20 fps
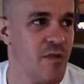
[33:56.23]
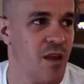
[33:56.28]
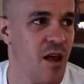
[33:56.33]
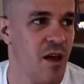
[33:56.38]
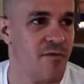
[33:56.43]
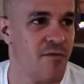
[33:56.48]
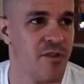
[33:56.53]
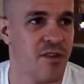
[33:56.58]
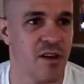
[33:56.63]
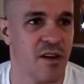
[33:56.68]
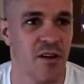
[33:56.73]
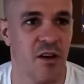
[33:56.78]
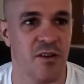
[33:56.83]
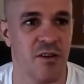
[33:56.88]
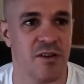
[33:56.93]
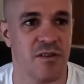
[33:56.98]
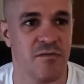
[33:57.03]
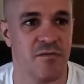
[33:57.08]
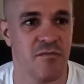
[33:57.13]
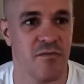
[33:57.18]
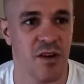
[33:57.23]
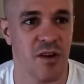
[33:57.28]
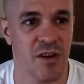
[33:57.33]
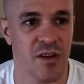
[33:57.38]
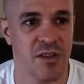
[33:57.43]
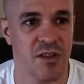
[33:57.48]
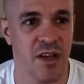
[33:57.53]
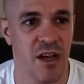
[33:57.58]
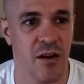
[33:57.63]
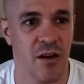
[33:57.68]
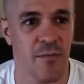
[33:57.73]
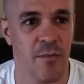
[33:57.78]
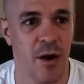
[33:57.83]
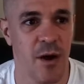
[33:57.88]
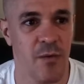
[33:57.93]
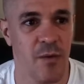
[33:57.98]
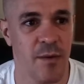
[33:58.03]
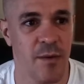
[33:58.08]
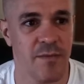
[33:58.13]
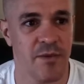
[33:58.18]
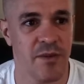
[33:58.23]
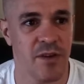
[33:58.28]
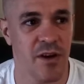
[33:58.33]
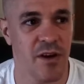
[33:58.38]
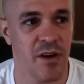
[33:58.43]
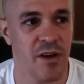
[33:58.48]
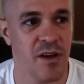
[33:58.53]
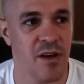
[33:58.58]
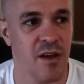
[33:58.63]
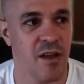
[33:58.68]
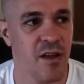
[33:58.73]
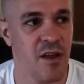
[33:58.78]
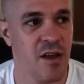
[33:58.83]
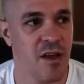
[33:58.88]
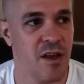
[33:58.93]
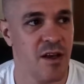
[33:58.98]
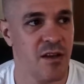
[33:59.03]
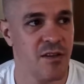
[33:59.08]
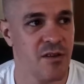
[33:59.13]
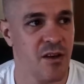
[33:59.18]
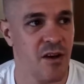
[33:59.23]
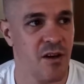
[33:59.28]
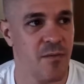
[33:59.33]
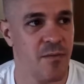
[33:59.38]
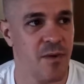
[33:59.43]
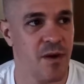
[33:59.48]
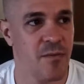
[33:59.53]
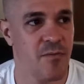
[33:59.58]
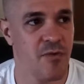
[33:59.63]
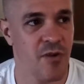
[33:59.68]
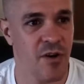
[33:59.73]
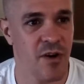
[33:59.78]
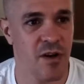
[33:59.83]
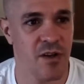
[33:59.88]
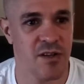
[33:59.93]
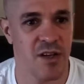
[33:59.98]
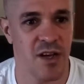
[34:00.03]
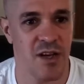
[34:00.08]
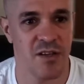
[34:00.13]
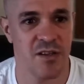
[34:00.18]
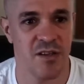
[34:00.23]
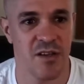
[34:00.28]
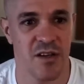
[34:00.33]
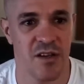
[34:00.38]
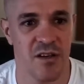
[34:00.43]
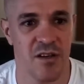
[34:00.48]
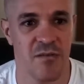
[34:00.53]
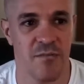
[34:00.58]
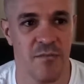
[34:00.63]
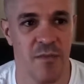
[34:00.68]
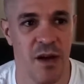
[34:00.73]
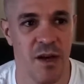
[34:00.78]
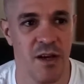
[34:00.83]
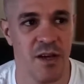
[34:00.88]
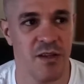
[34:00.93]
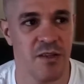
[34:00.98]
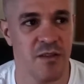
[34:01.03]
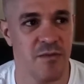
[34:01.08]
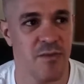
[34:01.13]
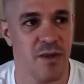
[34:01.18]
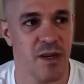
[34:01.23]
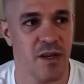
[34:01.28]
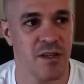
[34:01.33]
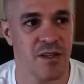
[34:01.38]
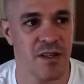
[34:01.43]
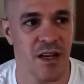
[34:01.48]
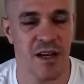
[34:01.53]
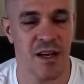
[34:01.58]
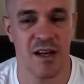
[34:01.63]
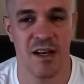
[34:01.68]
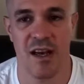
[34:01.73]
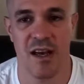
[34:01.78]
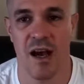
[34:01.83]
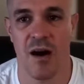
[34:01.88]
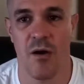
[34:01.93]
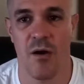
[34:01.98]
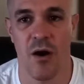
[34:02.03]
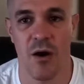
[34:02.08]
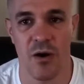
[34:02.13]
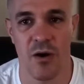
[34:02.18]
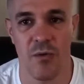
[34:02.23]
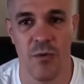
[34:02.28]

Everything I'm going to sell on my website is going to be product tested and made to be exactly how I